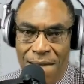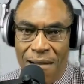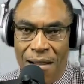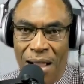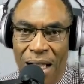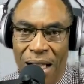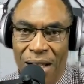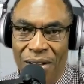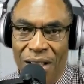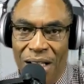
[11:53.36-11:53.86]

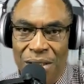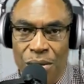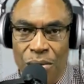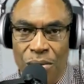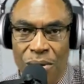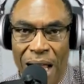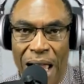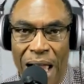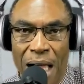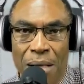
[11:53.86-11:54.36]
Uh, that's a
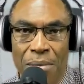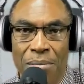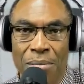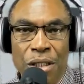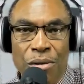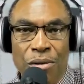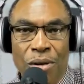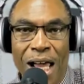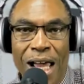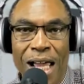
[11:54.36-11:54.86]
wrap.
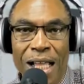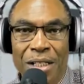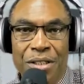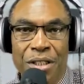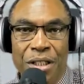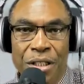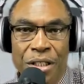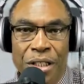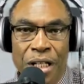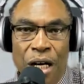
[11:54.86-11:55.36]
The right
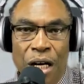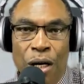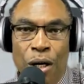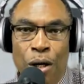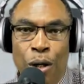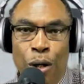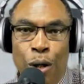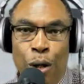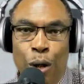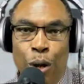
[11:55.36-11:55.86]
to
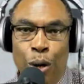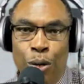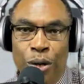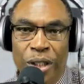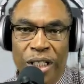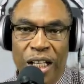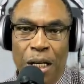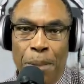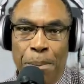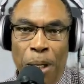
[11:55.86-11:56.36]
know
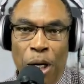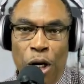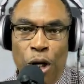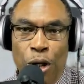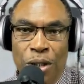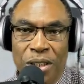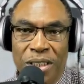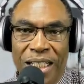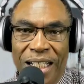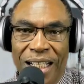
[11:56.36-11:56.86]
the
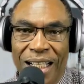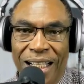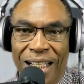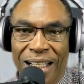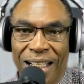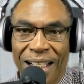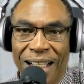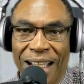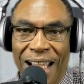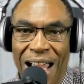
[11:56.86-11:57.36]

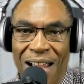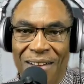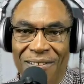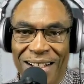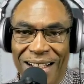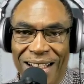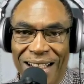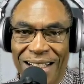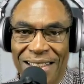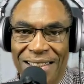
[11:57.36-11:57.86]
opposing
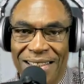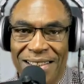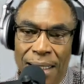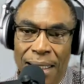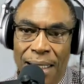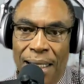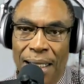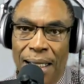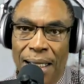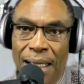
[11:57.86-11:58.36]
evidence.
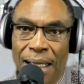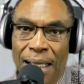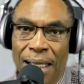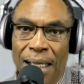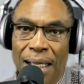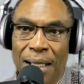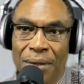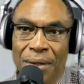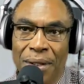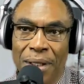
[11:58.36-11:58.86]

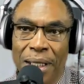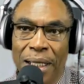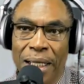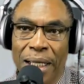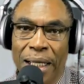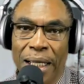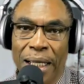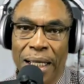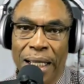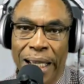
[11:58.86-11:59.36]
Uh,
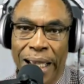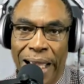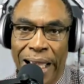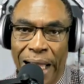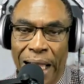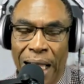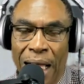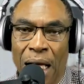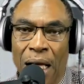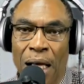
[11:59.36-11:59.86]

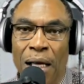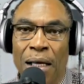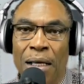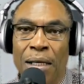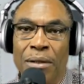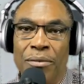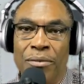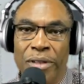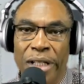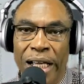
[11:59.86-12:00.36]

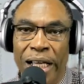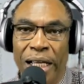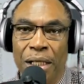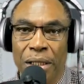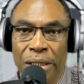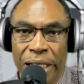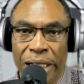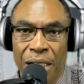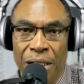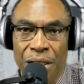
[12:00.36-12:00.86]
yeah, they
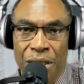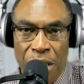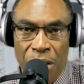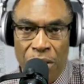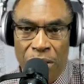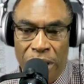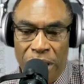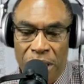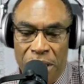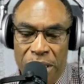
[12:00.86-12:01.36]
they
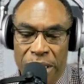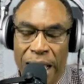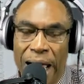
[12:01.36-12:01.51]
showed us